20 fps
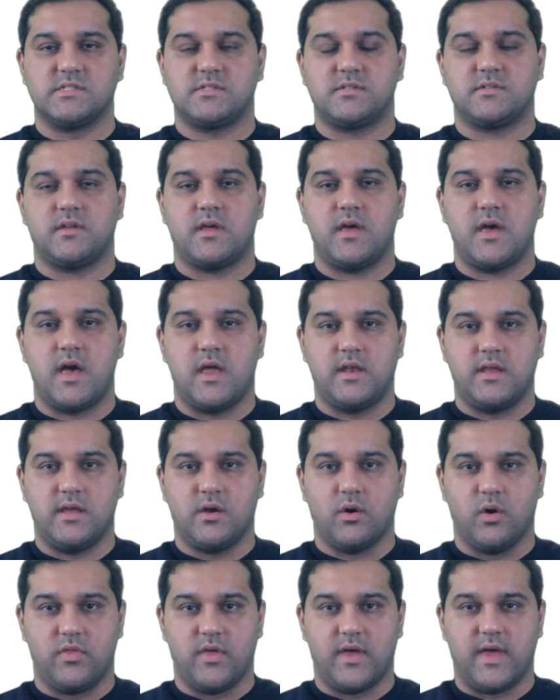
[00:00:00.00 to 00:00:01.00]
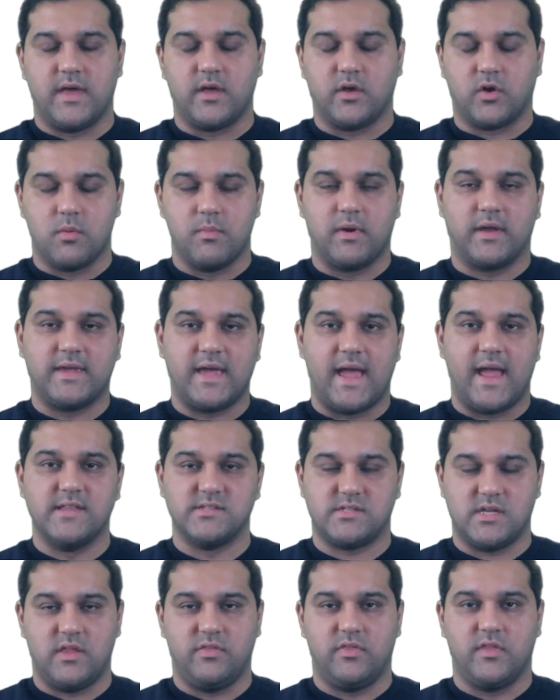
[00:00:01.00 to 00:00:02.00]
against any other
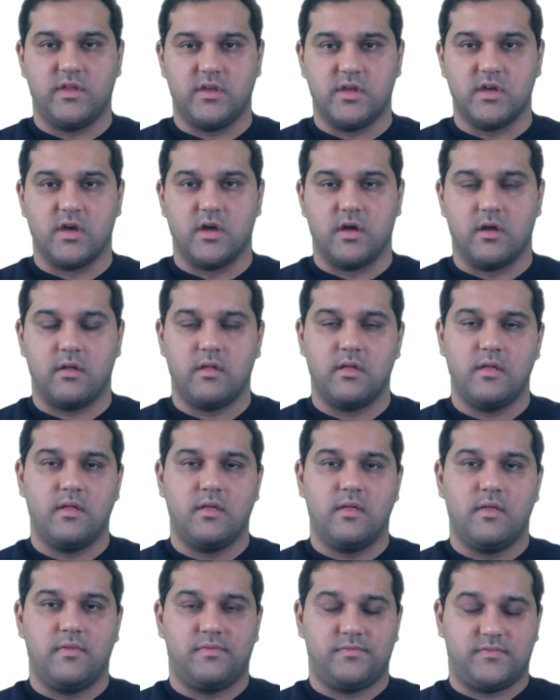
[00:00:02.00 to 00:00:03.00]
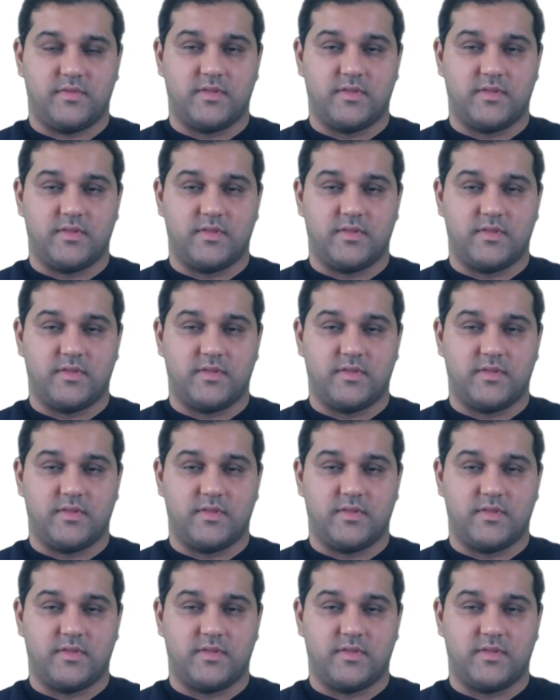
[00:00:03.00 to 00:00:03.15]
income and gains in the year,